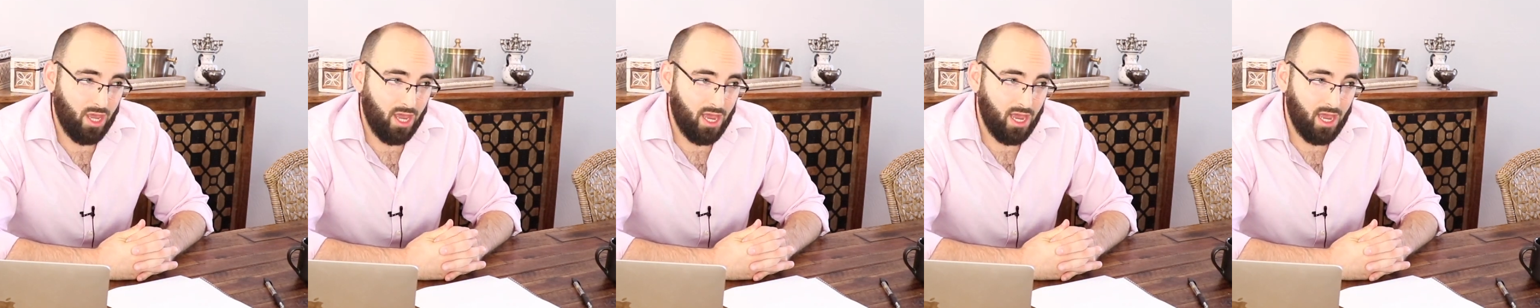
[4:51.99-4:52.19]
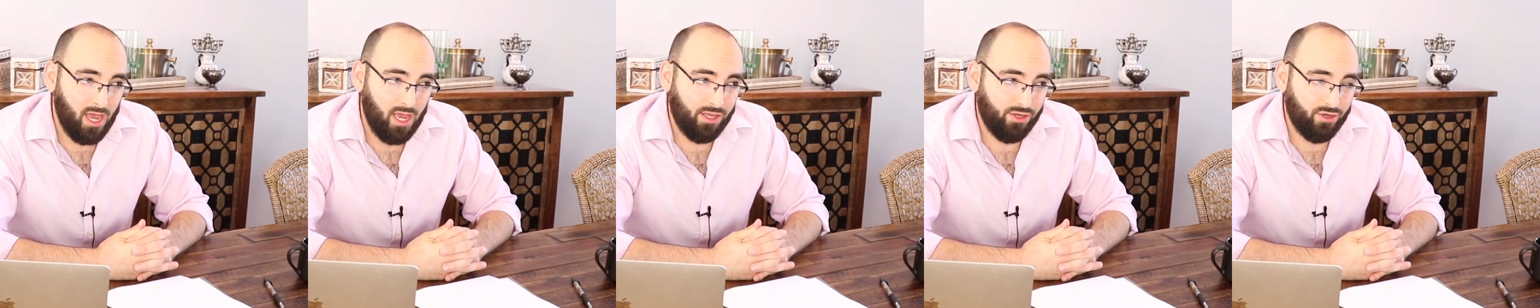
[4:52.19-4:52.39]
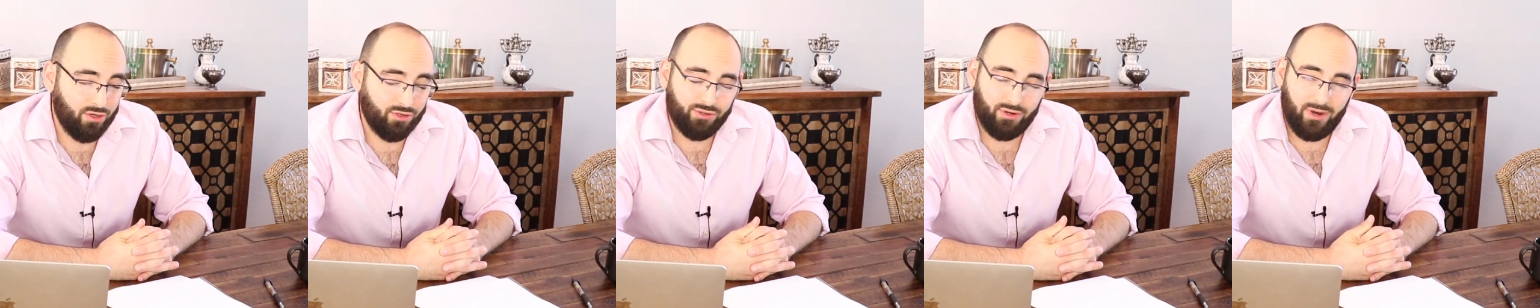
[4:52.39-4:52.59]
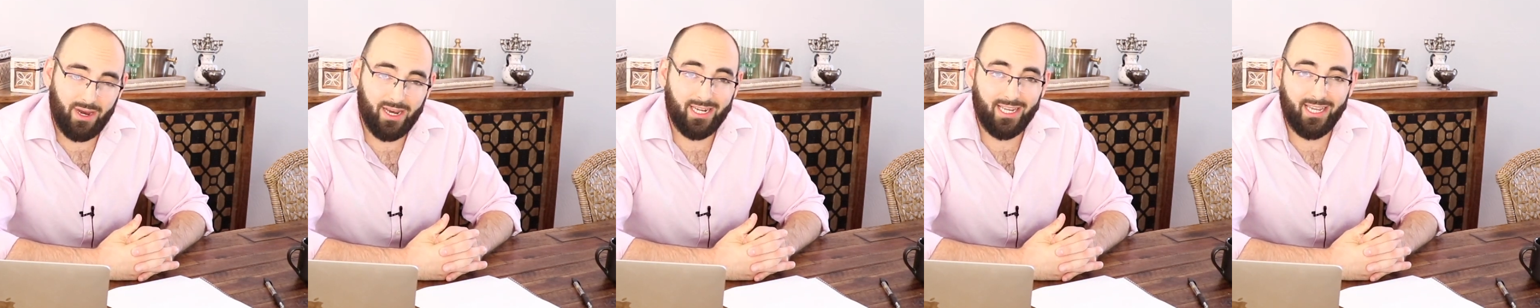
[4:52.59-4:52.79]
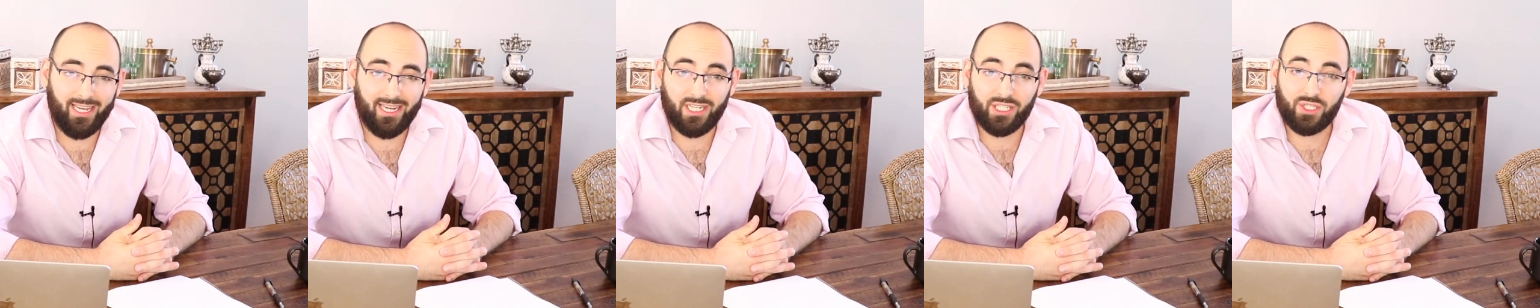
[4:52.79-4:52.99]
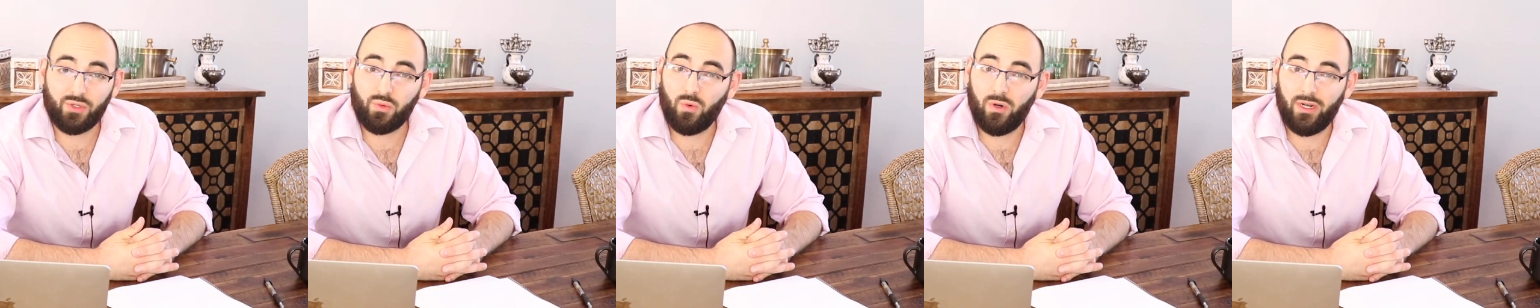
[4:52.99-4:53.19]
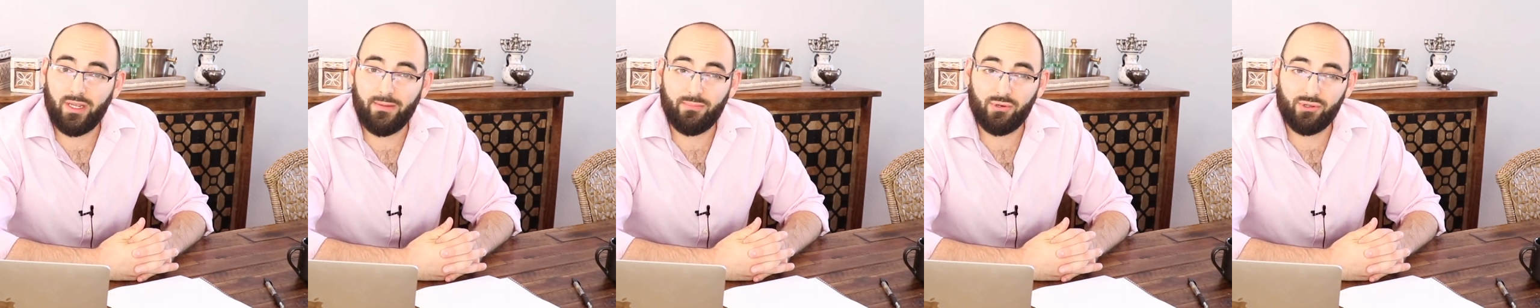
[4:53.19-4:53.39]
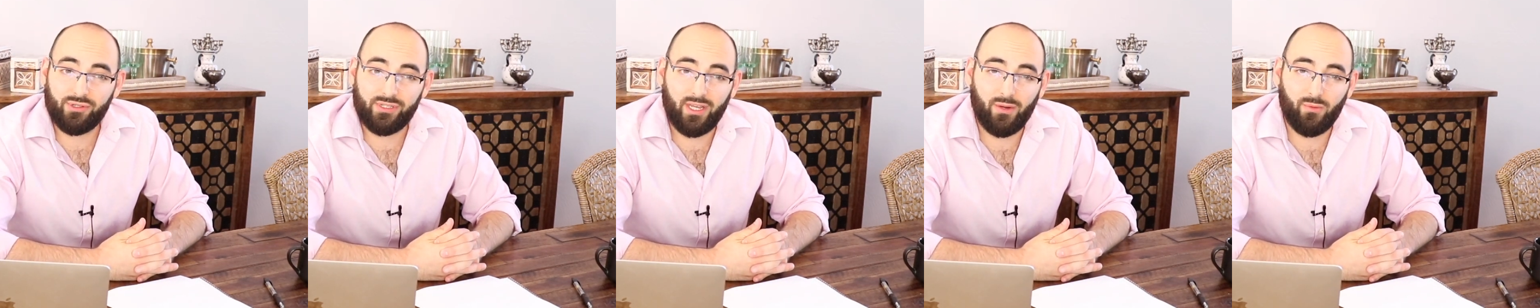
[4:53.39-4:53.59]
and you're trying to get a
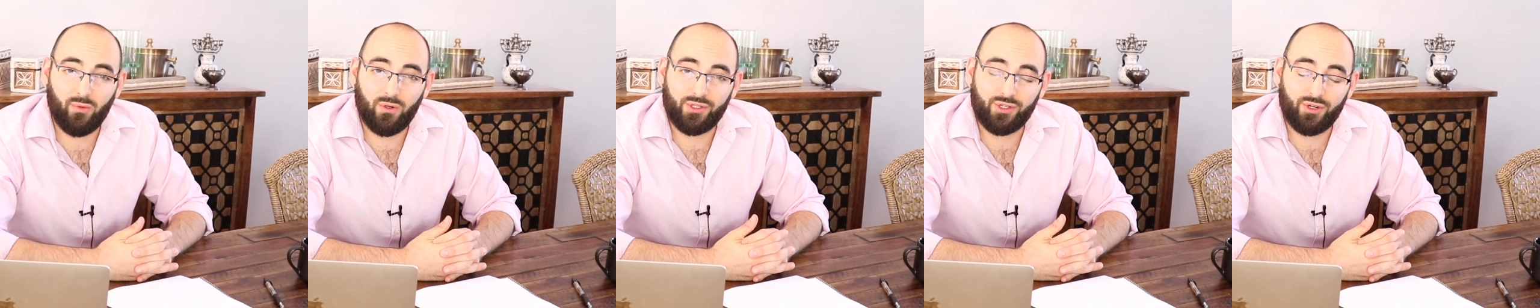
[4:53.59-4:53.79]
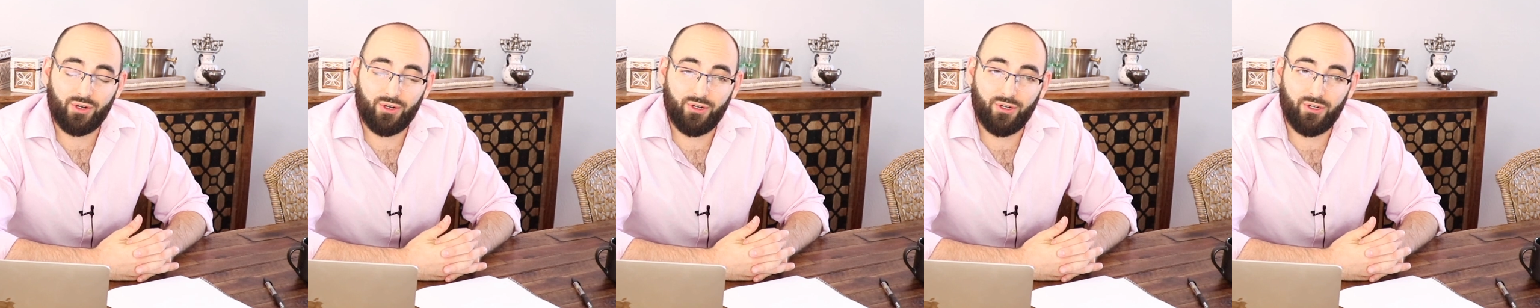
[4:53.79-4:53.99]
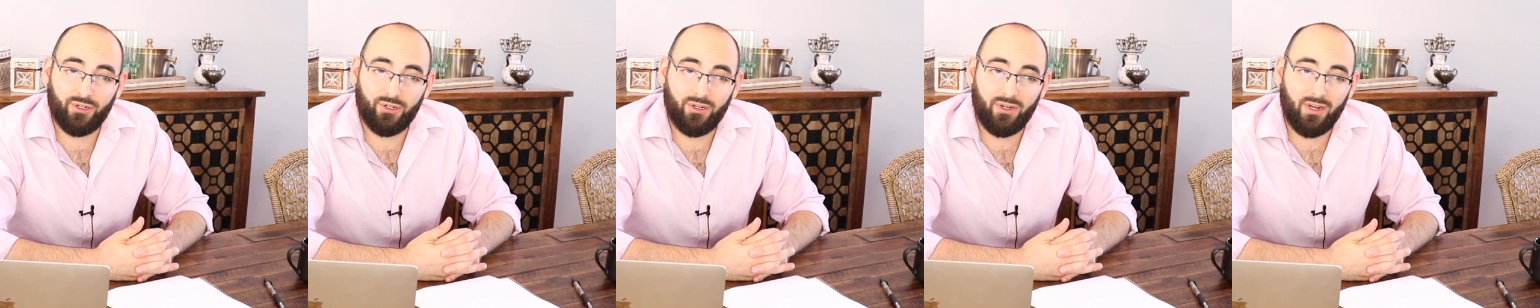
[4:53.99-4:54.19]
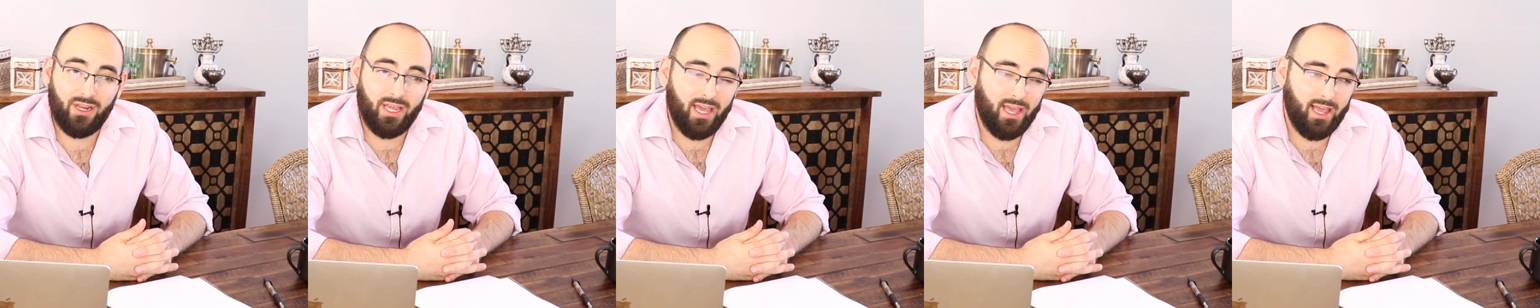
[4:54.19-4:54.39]
20% return